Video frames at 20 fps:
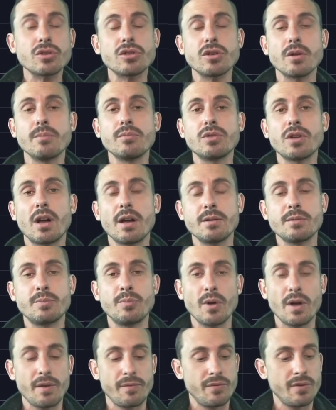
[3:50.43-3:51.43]
sometimes,
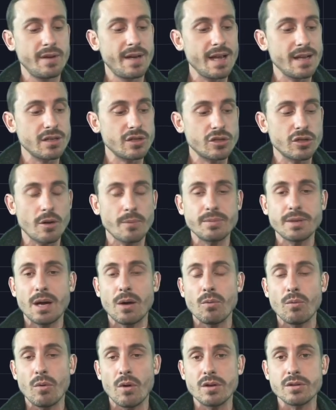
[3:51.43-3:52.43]
but if you get stopped
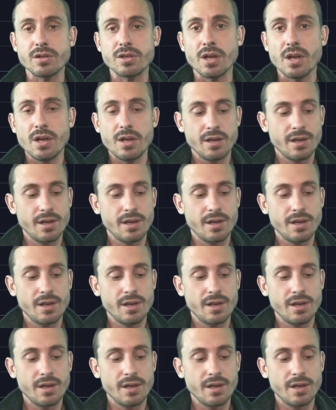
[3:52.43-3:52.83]
out once,